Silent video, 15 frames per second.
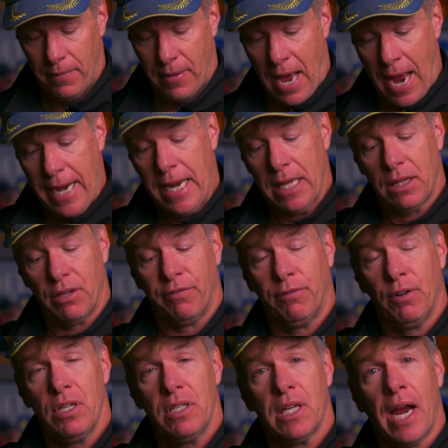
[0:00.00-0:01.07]
I get the
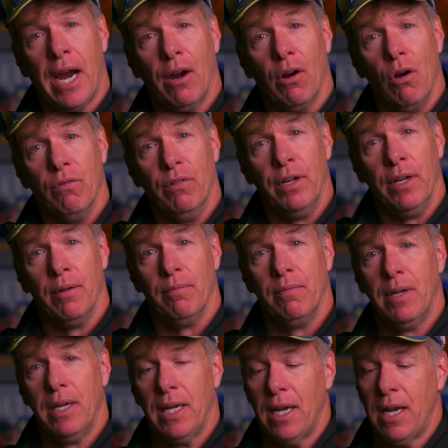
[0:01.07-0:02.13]
front tire over
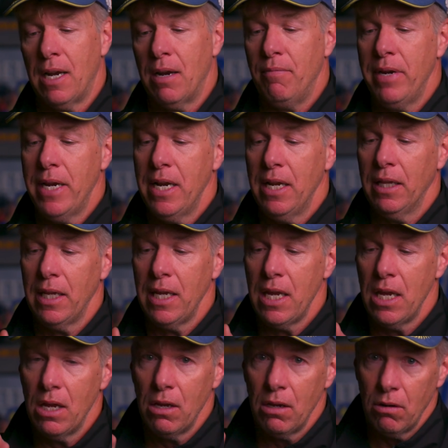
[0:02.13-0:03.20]
him and
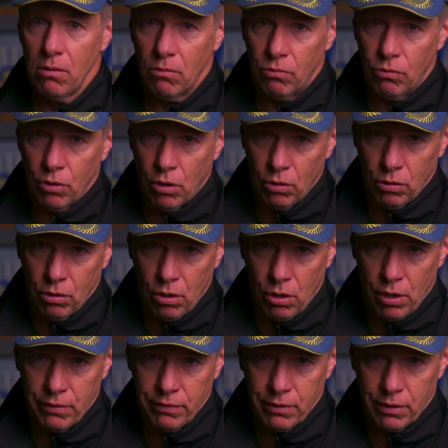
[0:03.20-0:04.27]
immediately roll
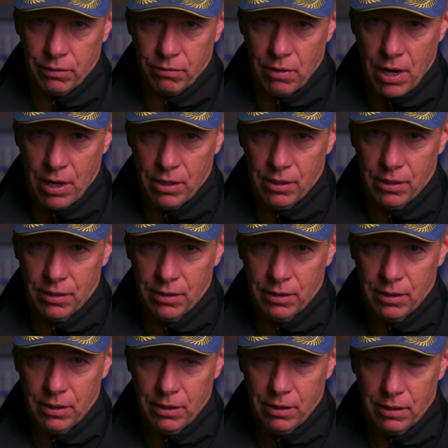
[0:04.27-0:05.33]
off the throttle.
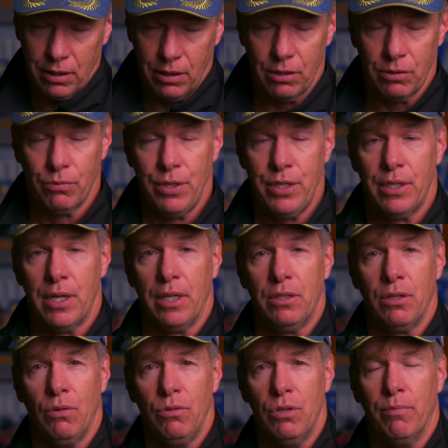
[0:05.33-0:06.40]
And there's a reason I
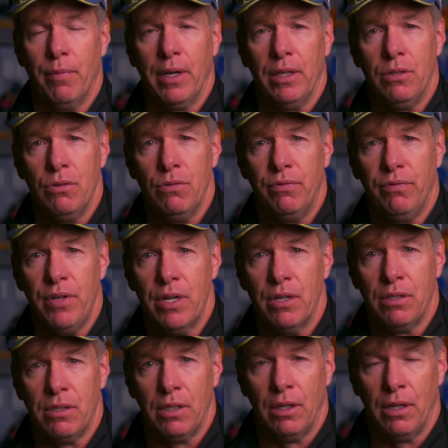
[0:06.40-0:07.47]
told you my two
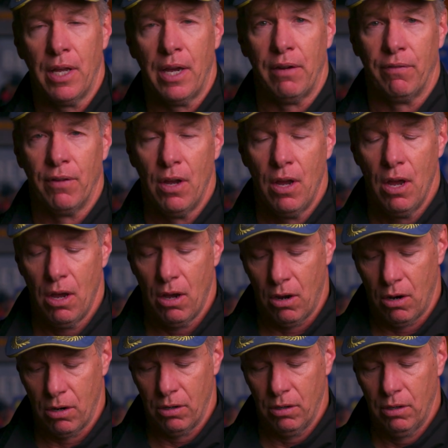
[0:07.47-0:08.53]
fears in life
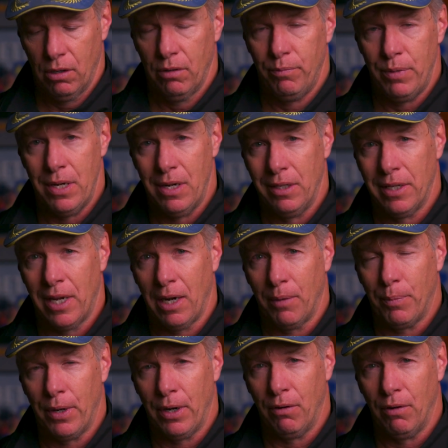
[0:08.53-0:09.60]
are being
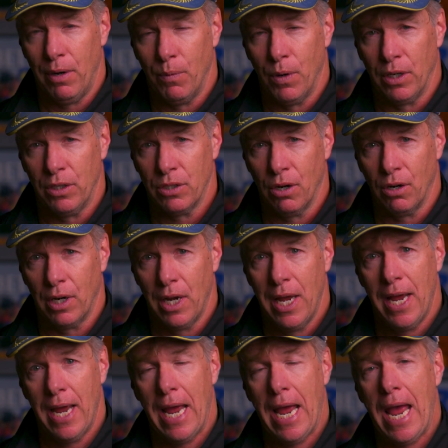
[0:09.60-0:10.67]
attacked by a great white shark
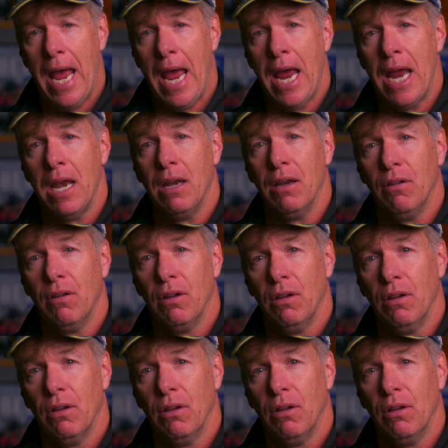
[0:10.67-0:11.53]
and